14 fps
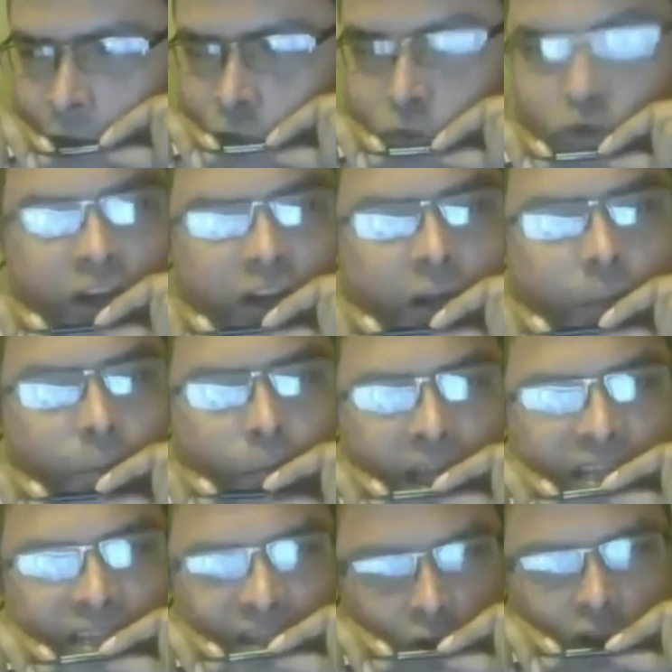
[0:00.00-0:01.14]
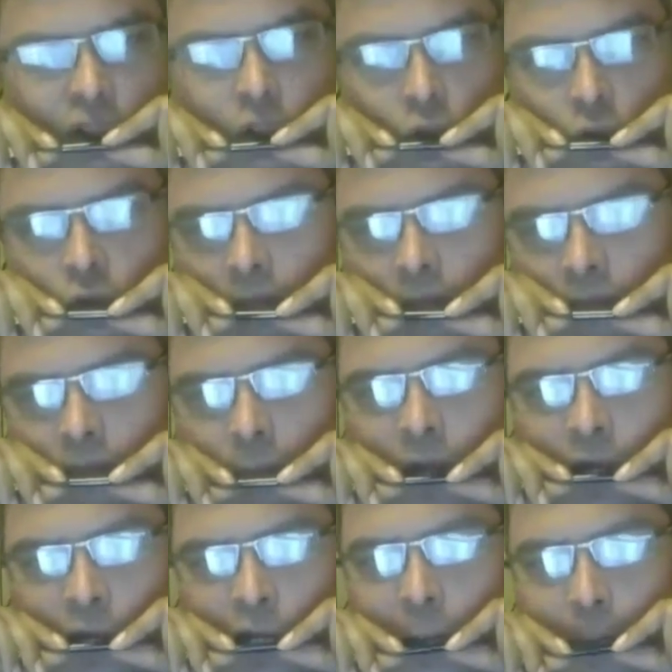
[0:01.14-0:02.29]
200 plus or so per
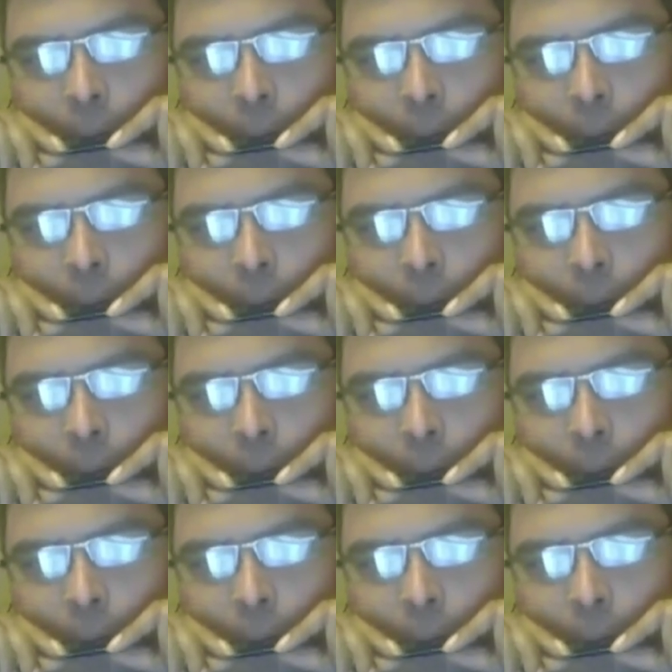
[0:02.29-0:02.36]
day.